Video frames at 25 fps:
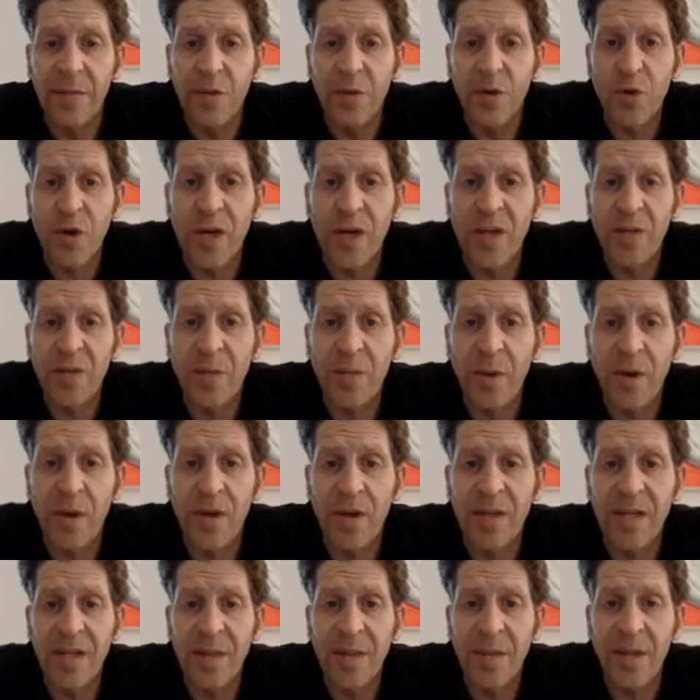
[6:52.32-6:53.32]
scratch.
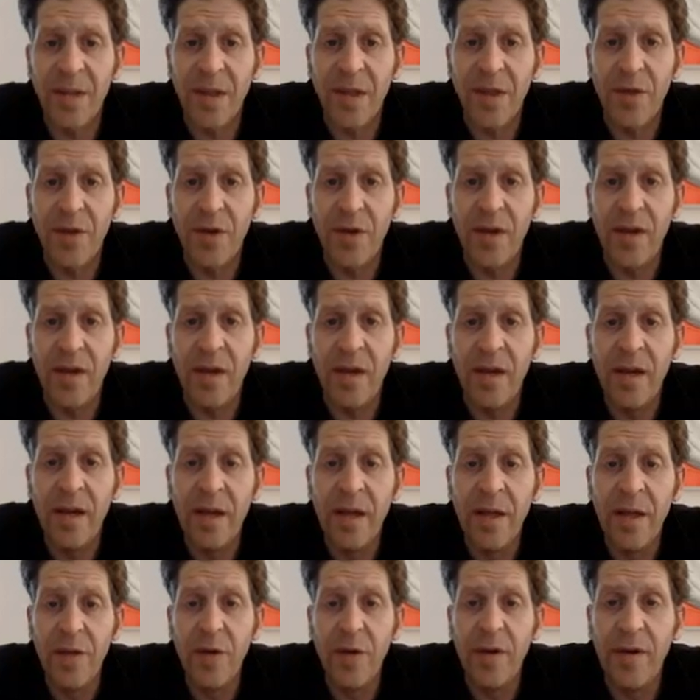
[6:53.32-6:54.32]
Bonus number 3,
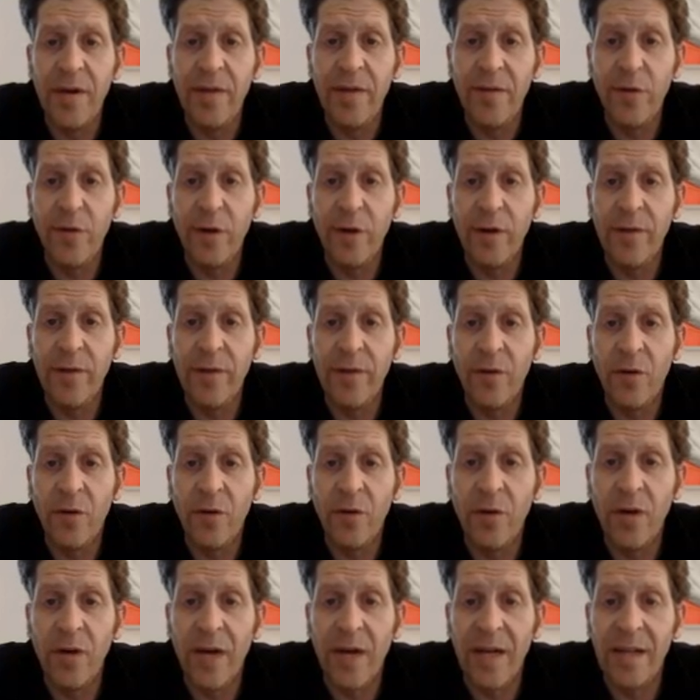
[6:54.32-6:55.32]

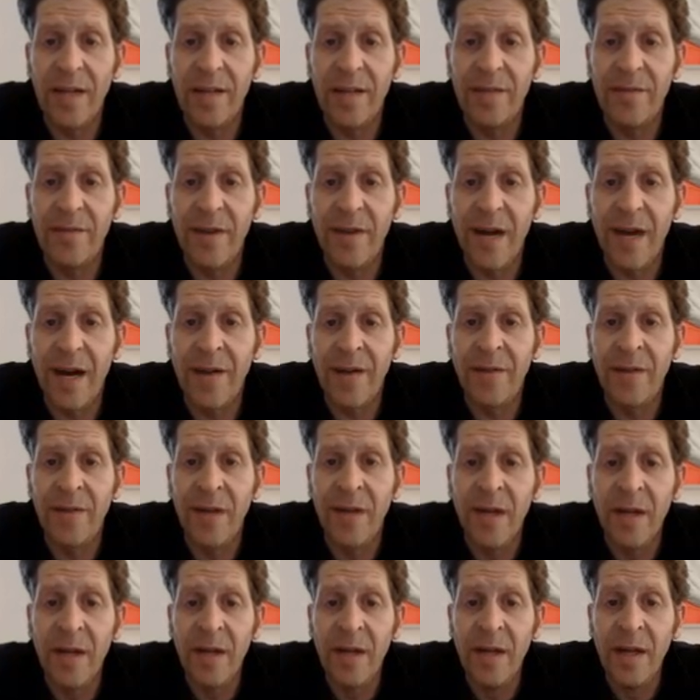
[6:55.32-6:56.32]
$344.95.
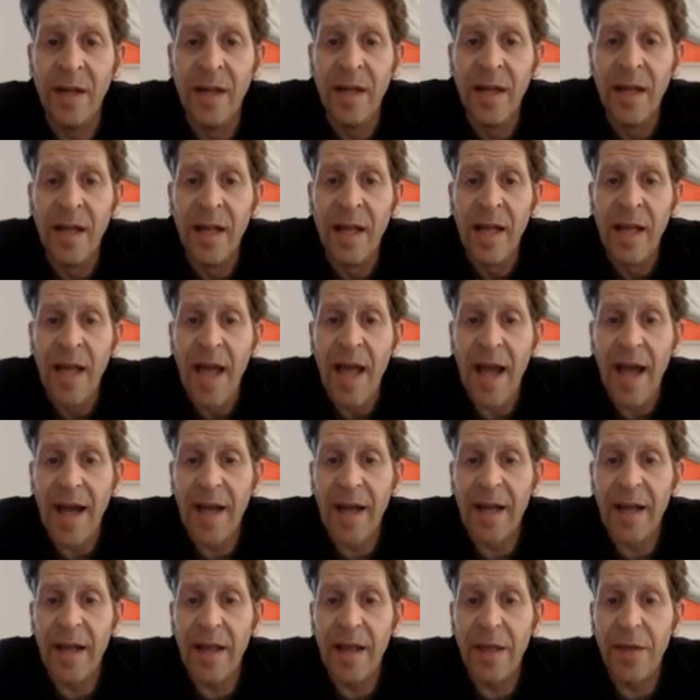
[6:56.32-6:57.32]

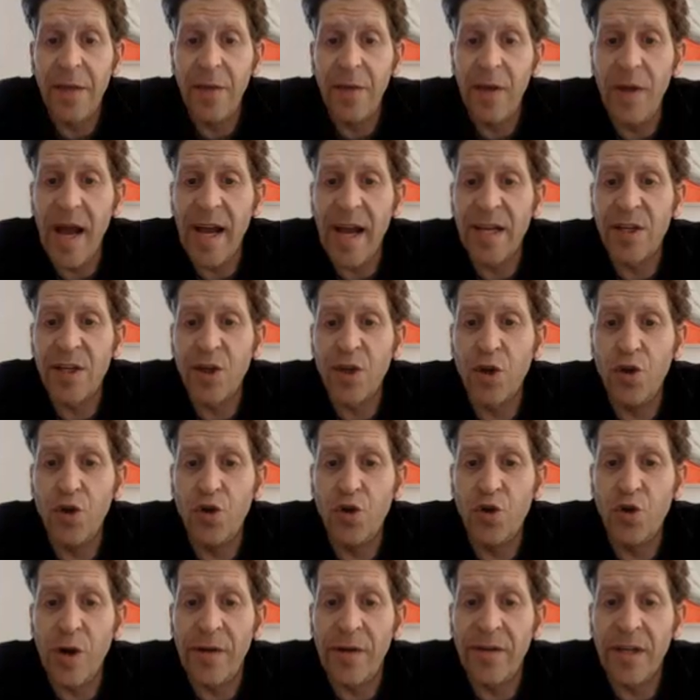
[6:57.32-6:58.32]
Hack 3
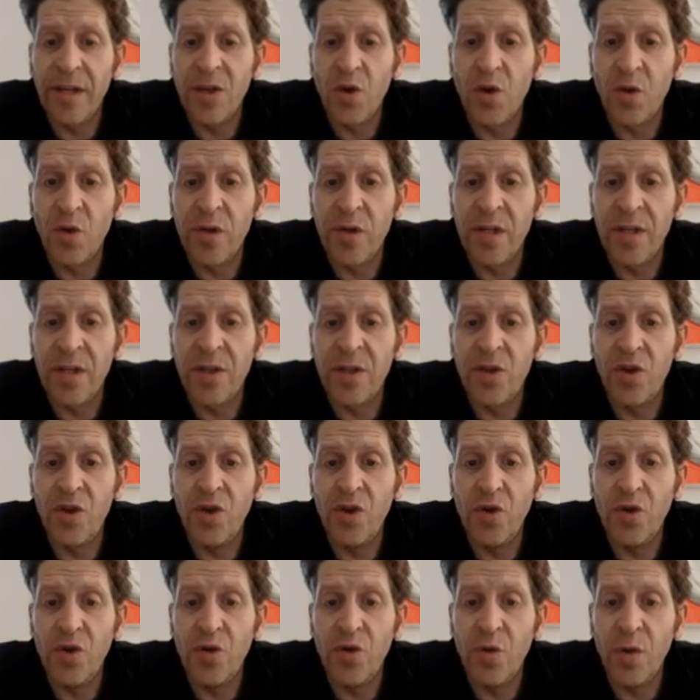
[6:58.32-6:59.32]
HQ traffic sources to
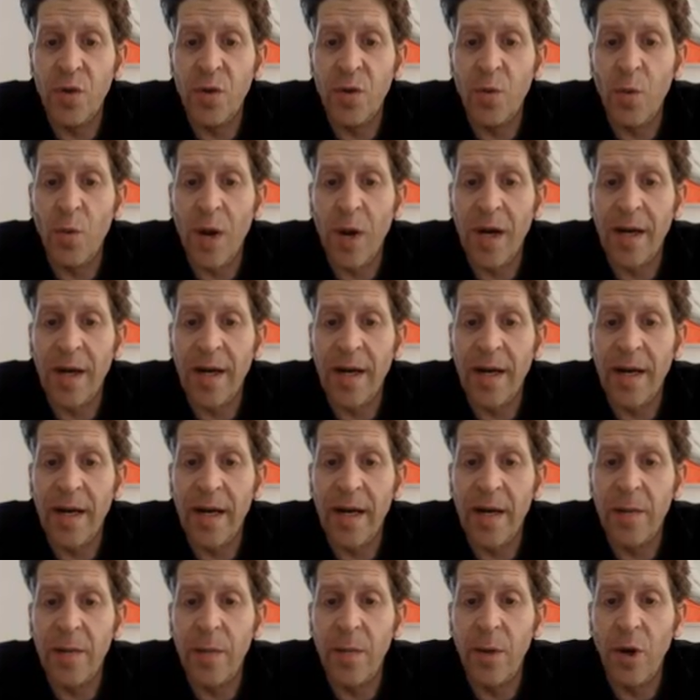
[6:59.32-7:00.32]
use with
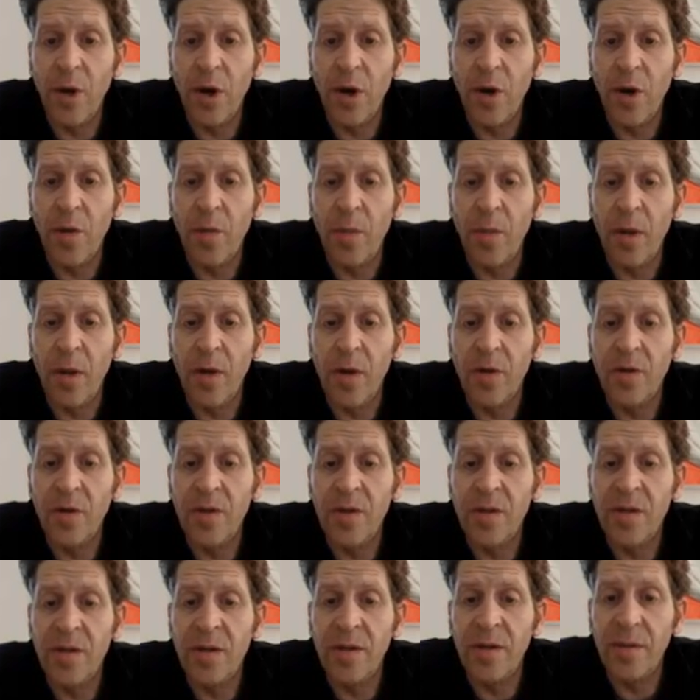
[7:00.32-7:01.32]
one-click blog
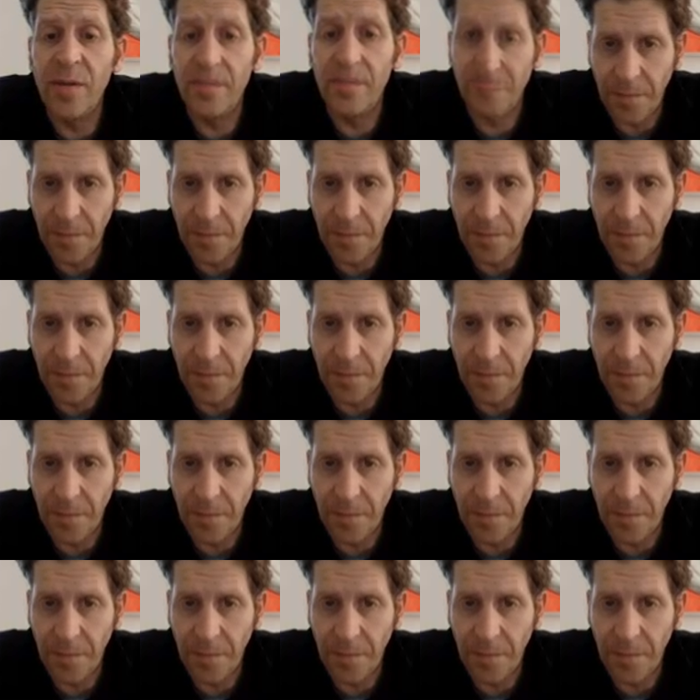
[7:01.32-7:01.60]
post.